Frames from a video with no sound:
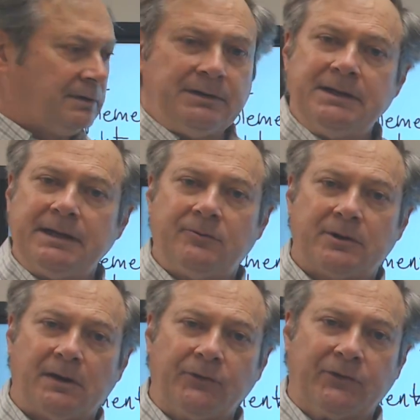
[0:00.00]
D would
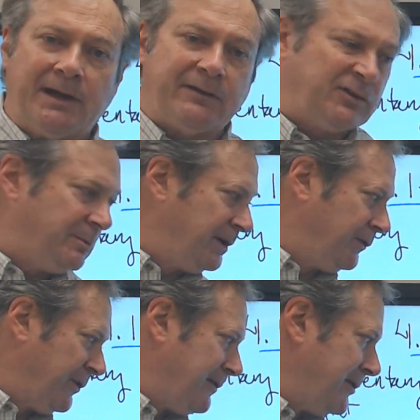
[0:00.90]
also have to be
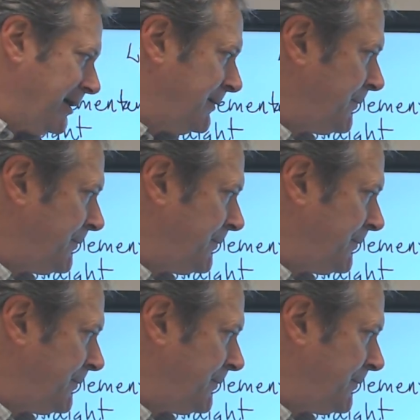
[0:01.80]
70.